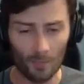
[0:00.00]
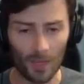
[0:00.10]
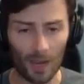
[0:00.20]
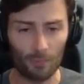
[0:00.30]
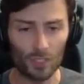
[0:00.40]

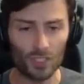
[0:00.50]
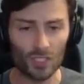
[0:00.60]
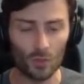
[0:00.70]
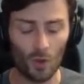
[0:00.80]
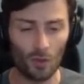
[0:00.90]
but I
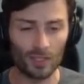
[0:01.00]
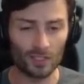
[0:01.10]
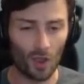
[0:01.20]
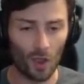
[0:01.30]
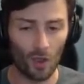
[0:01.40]
appreciate you all
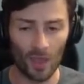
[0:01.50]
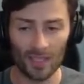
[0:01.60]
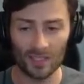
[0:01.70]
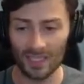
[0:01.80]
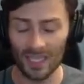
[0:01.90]
as
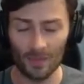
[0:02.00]
always.